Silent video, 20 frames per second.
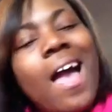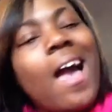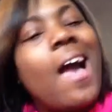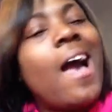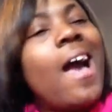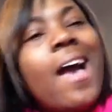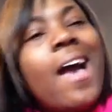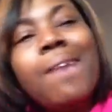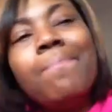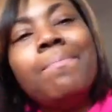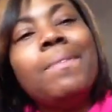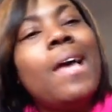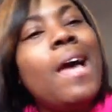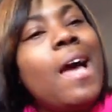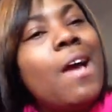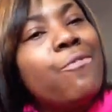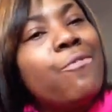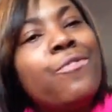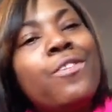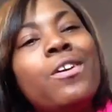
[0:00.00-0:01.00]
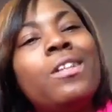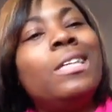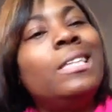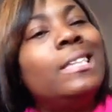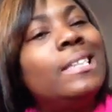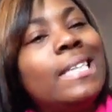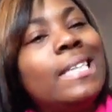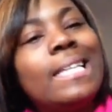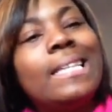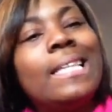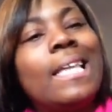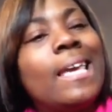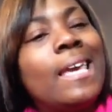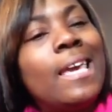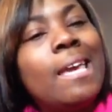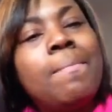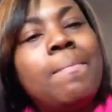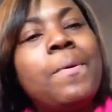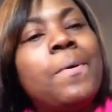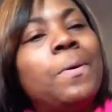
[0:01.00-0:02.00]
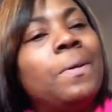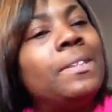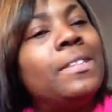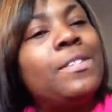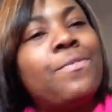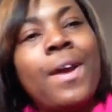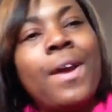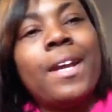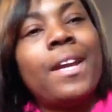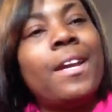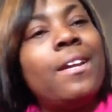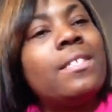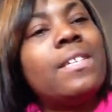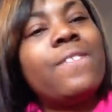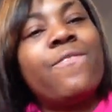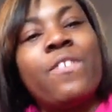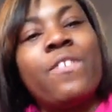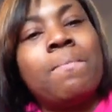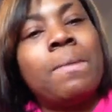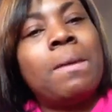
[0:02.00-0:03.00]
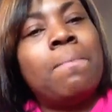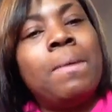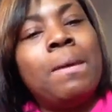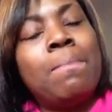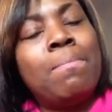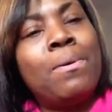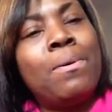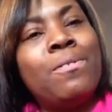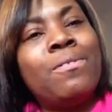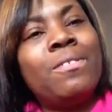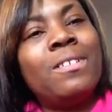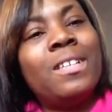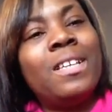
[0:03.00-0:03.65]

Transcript: I'm not really set that chemo is the right answer for me, people.